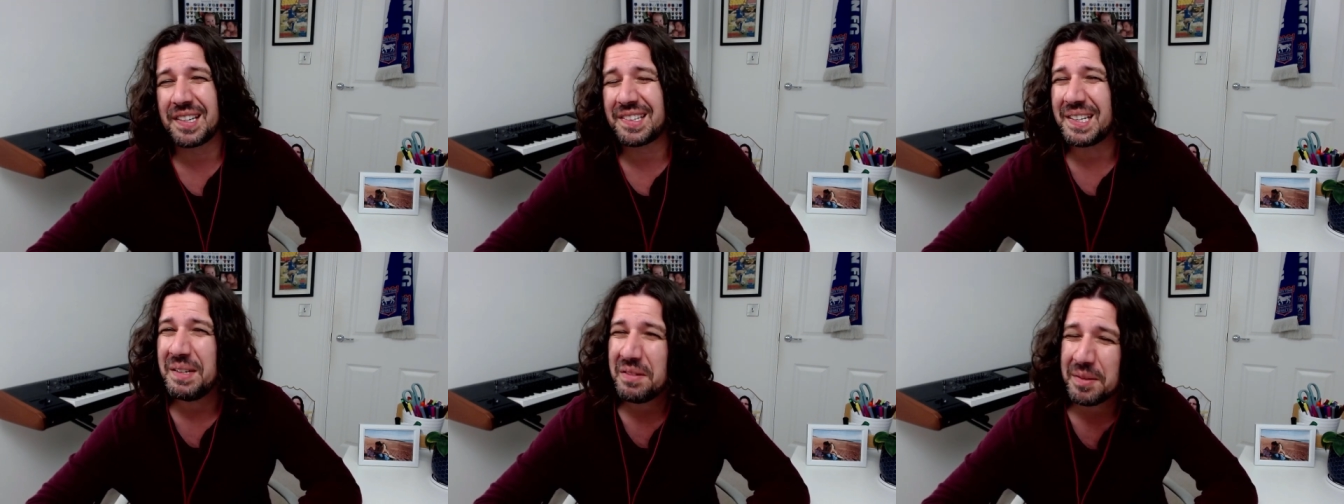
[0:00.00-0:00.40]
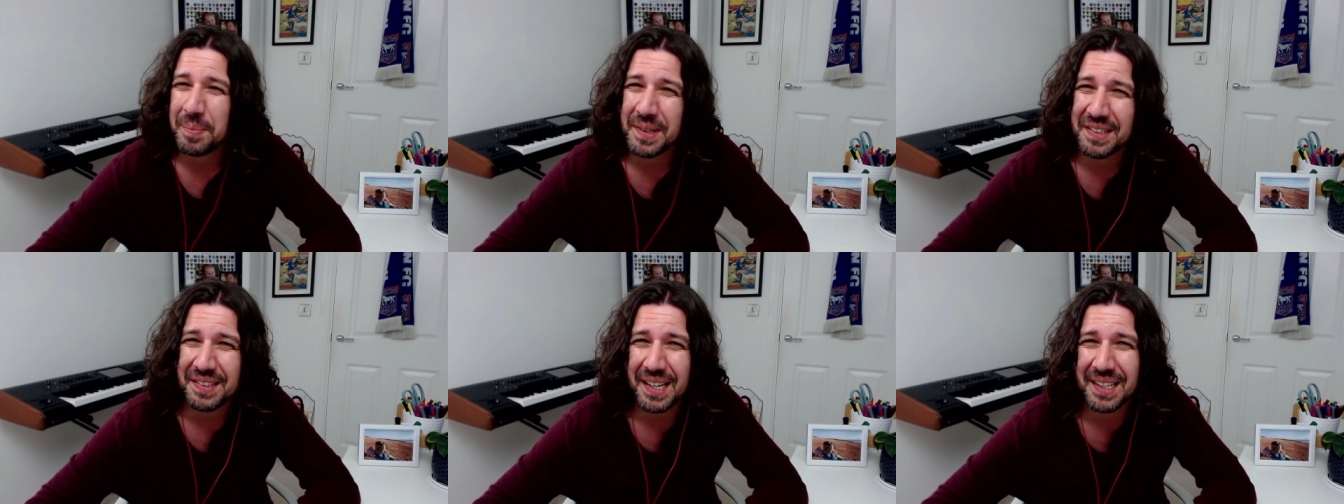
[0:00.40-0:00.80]
It seems to
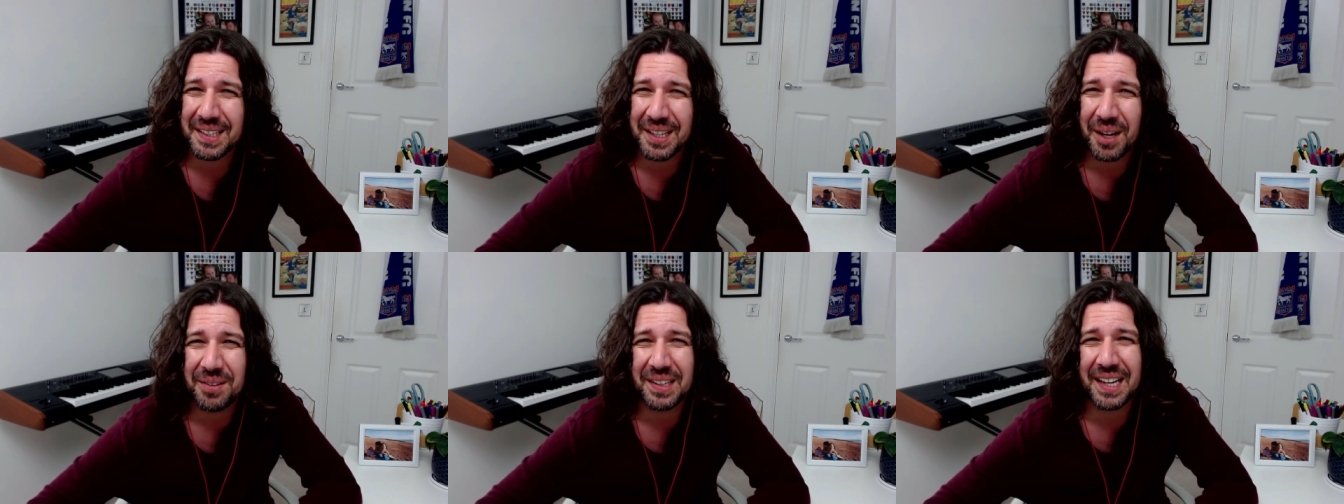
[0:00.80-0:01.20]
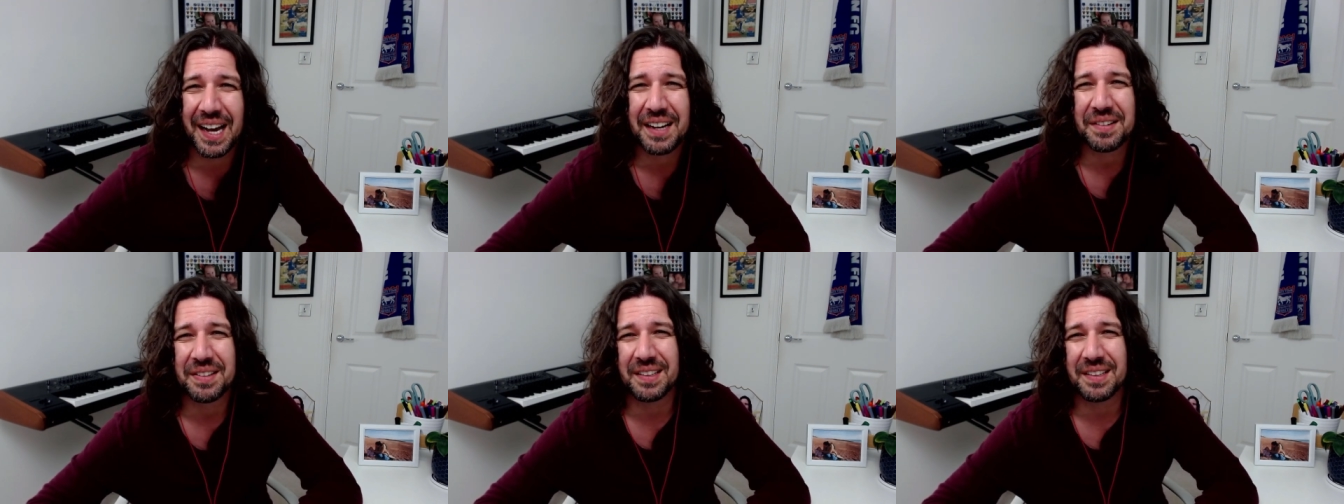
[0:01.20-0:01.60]
be second only,
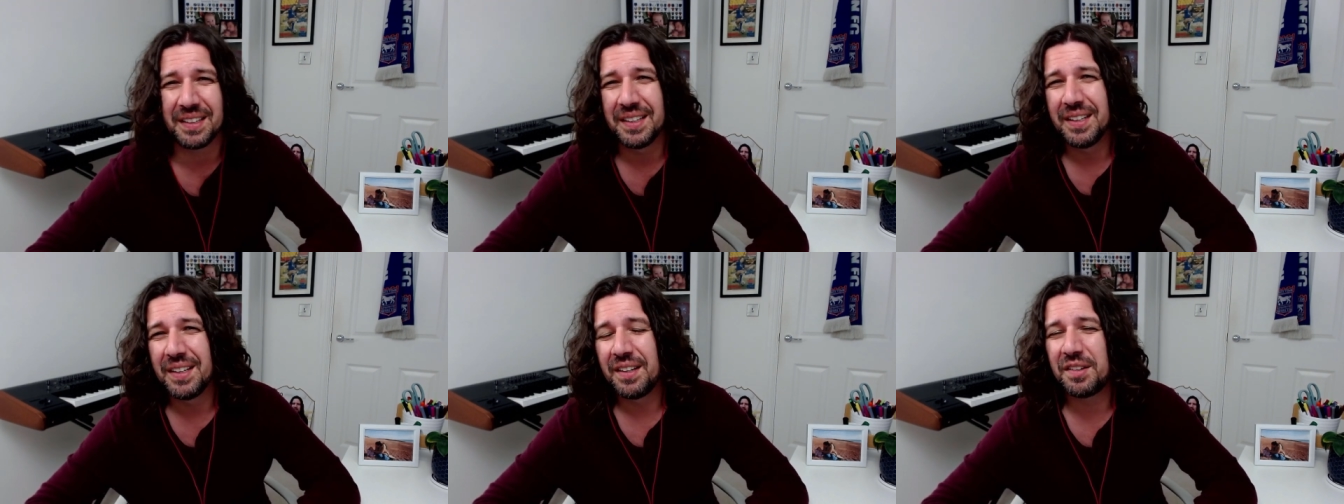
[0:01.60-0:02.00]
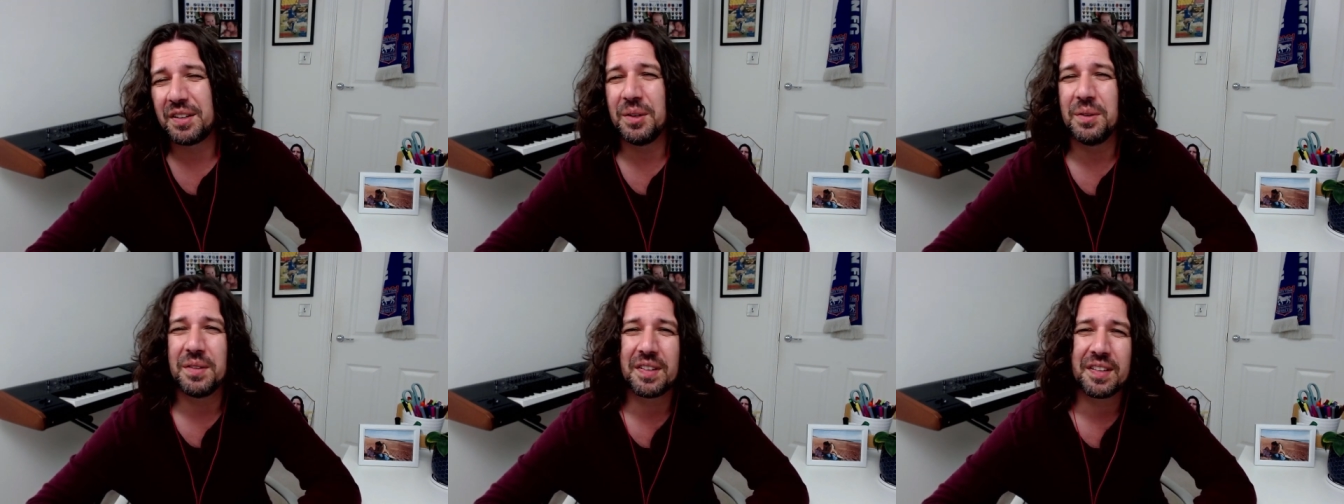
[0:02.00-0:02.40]
actually,
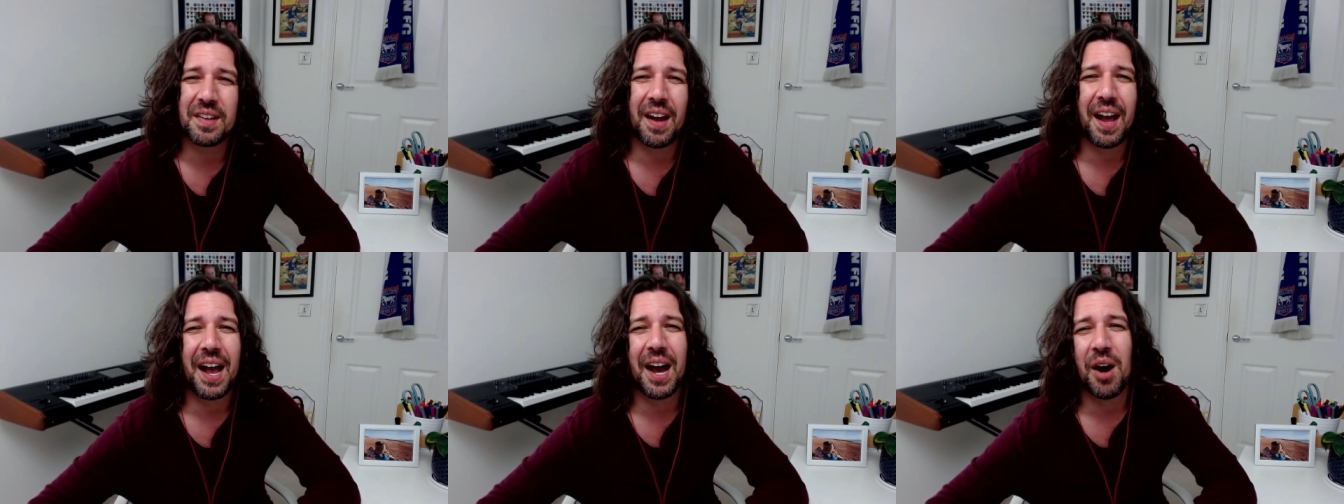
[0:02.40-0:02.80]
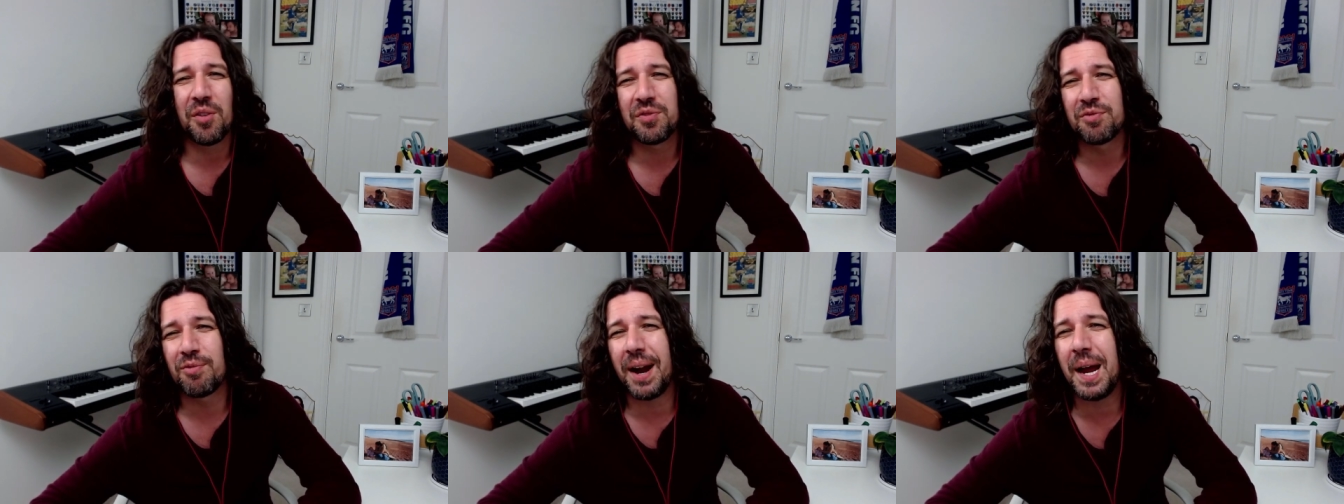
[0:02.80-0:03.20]
to Sir
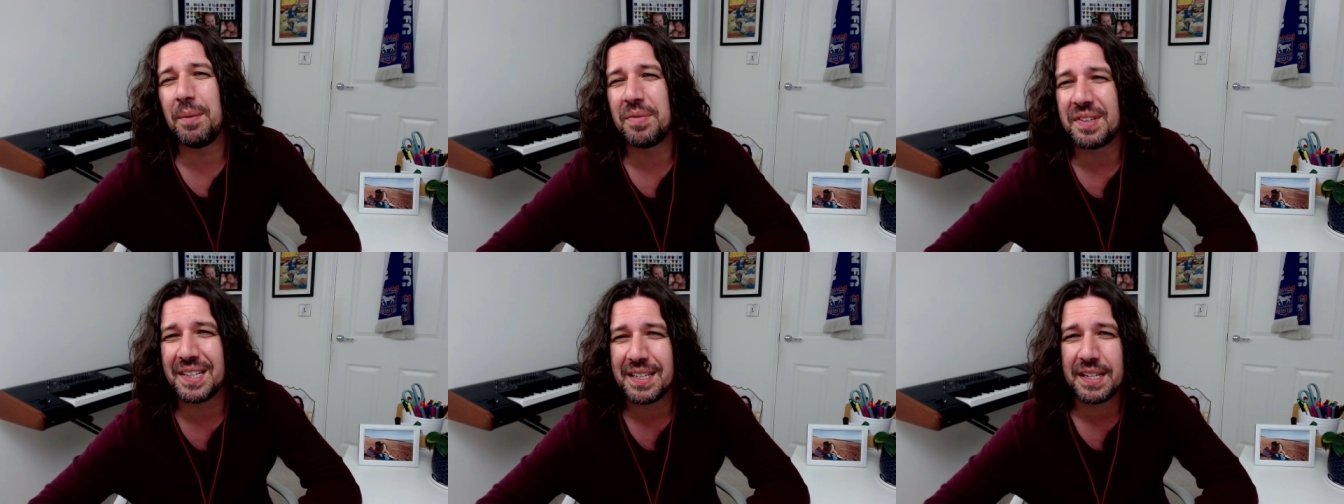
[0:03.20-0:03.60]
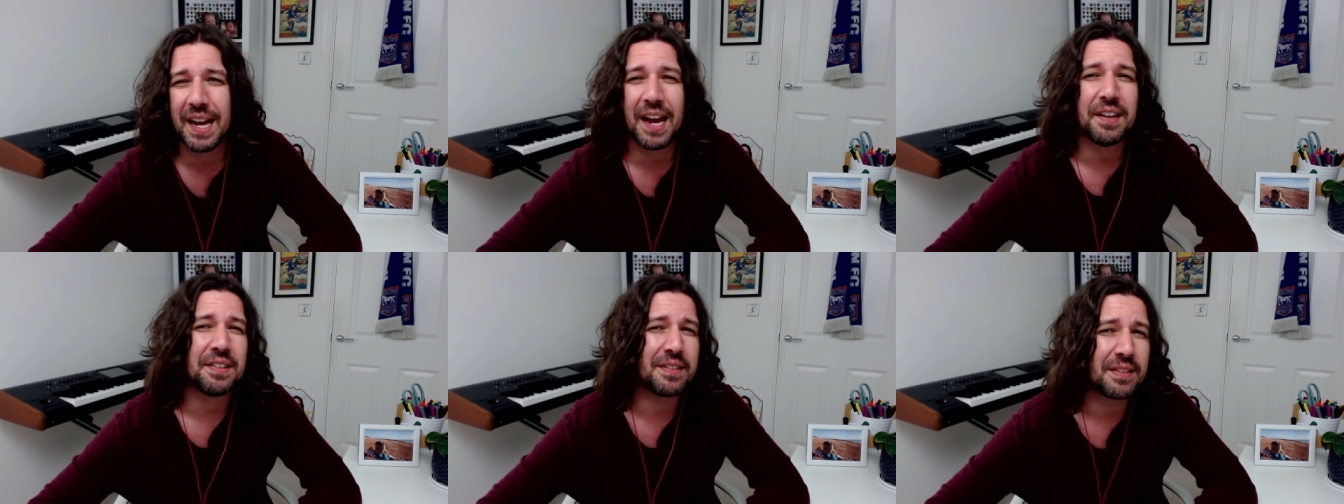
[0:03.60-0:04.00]
Alf Ramsey.
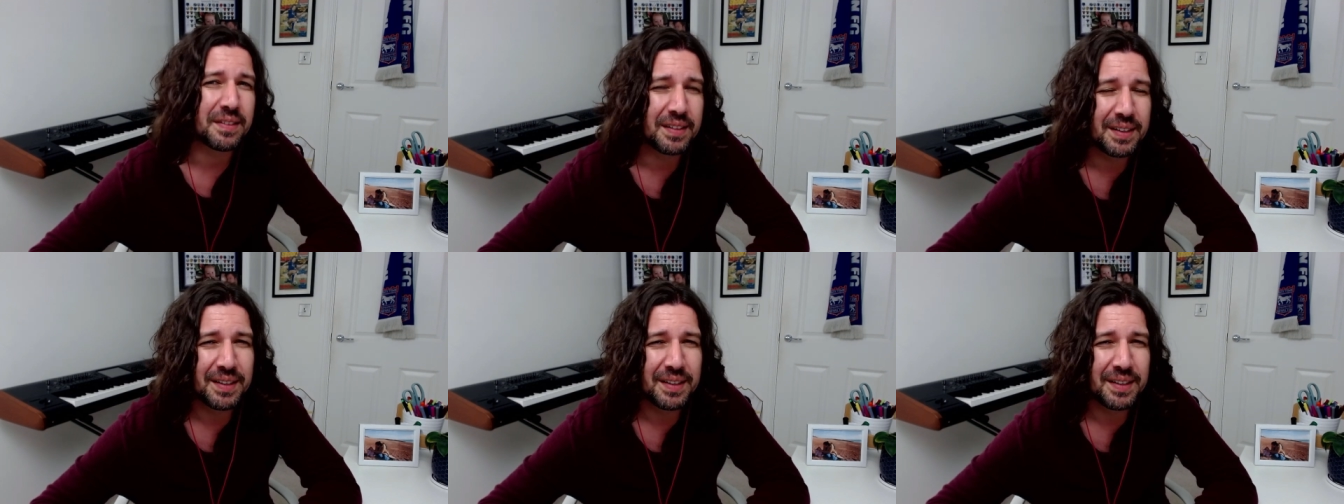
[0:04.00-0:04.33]
Yes,